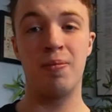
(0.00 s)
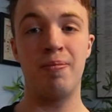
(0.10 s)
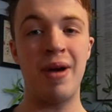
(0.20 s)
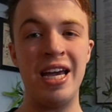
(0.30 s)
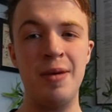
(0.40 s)

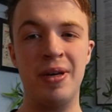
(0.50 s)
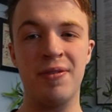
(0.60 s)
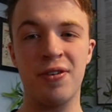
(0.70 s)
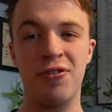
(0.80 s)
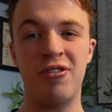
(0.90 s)
Maybe
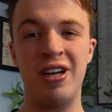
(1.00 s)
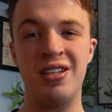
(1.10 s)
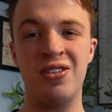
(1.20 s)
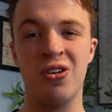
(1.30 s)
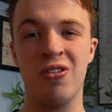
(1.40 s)
the 3
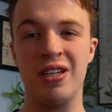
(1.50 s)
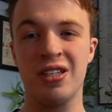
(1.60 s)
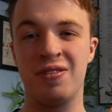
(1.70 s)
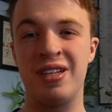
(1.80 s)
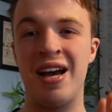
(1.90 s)
stories
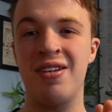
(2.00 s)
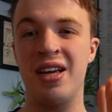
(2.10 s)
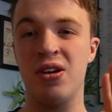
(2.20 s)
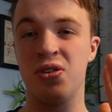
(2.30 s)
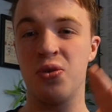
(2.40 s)
of
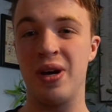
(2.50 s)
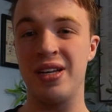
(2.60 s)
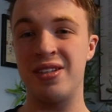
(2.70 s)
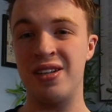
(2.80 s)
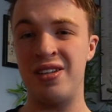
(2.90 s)
downhill
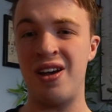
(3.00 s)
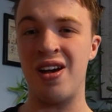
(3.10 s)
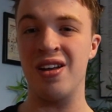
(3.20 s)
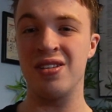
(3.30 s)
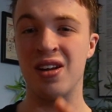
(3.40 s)
twists and
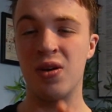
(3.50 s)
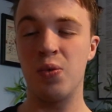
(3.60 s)
turns,